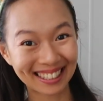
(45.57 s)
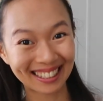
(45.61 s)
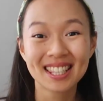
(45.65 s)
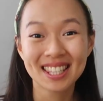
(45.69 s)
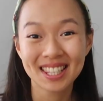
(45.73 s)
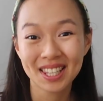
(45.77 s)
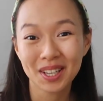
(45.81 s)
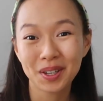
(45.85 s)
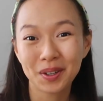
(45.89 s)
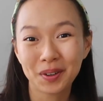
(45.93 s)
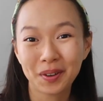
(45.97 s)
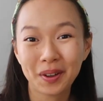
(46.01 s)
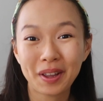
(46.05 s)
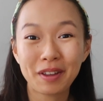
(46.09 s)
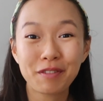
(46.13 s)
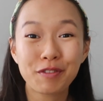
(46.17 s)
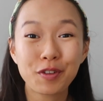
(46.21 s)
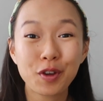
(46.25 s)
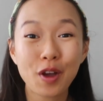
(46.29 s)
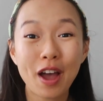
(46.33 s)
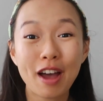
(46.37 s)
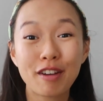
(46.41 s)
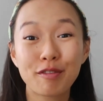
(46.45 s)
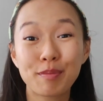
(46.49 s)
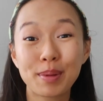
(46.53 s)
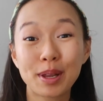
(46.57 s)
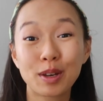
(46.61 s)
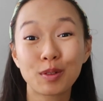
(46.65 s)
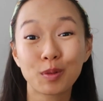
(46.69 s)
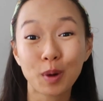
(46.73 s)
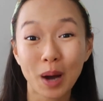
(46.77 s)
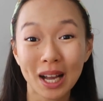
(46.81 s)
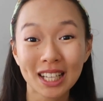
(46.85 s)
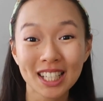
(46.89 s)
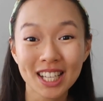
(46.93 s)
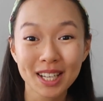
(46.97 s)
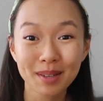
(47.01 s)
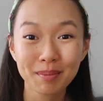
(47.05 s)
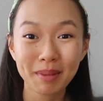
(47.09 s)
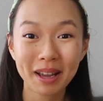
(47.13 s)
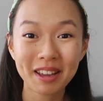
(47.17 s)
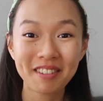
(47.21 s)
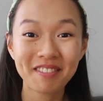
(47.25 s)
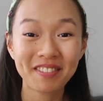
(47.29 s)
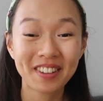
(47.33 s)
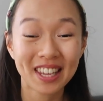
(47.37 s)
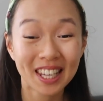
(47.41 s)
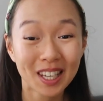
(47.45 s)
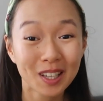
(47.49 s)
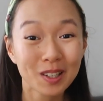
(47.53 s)
So if you have been watching my
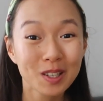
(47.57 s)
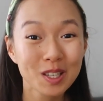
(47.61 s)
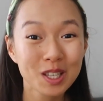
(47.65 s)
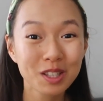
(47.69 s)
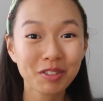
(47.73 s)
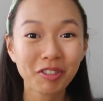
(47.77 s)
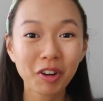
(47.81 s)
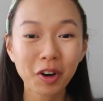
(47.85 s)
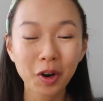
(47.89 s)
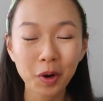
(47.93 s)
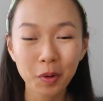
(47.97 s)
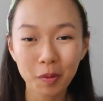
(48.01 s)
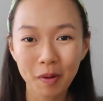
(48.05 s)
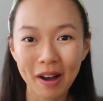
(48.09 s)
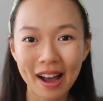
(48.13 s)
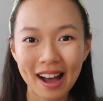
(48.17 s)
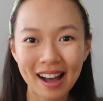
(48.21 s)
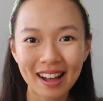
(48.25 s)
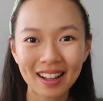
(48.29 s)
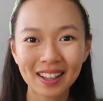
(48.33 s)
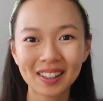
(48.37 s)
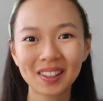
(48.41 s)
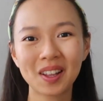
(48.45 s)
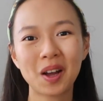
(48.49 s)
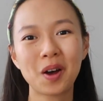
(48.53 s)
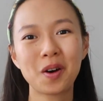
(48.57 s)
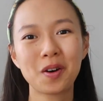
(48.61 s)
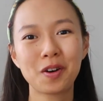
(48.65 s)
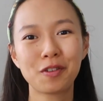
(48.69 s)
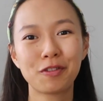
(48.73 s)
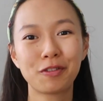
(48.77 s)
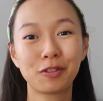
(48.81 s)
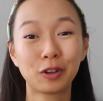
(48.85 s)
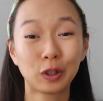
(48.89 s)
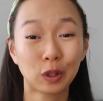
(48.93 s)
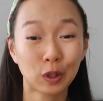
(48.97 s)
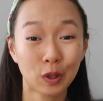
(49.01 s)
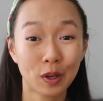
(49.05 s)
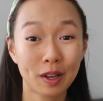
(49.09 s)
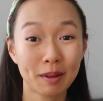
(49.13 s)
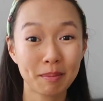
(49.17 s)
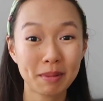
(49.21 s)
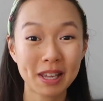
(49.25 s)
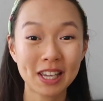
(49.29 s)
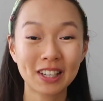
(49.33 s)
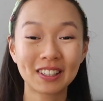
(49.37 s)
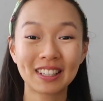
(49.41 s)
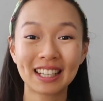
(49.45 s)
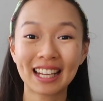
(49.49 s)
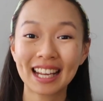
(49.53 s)
videos for a while or following
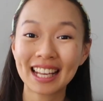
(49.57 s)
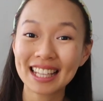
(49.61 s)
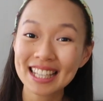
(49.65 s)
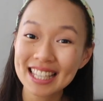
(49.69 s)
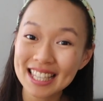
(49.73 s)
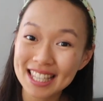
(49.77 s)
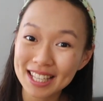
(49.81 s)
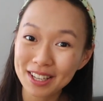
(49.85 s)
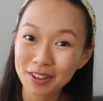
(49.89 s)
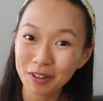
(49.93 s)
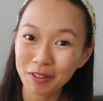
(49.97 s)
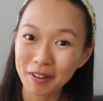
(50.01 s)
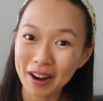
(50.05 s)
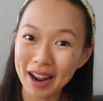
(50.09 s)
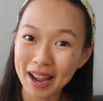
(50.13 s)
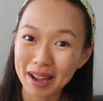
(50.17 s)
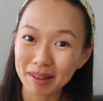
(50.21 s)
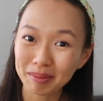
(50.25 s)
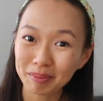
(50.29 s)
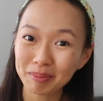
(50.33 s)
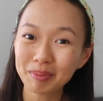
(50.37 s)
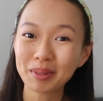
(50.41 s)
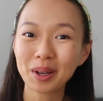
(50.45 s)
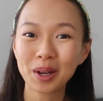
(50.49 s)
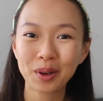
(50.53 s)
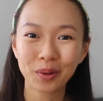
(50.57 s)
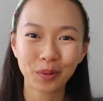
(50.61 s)
me on Instagram,